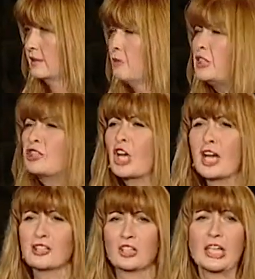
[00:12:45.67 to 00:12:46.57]
We
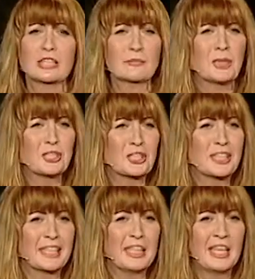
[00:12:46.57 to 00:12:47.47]
judge,
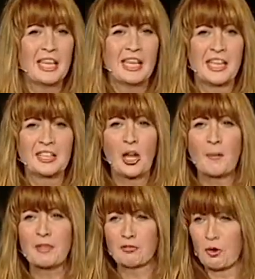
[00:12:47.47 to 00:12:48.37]
especially
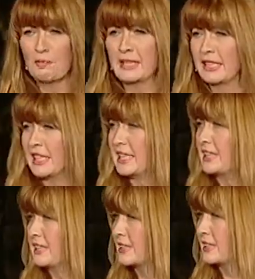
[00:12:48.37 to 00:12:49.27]
coming from Middle
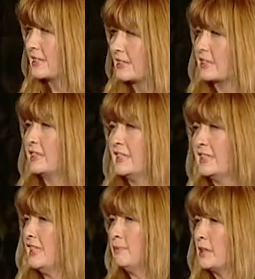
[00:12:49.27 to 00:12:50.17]
East,
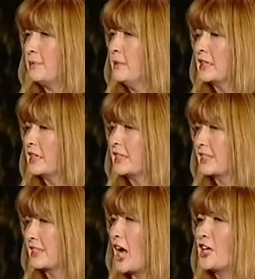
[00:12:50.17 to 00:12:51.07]

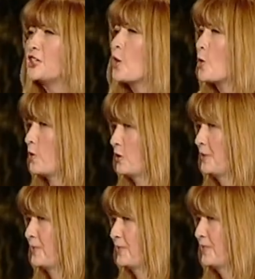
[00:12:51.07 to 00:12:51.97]
I know
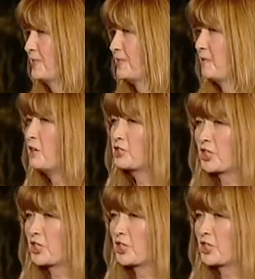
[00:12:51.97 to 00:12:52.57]
what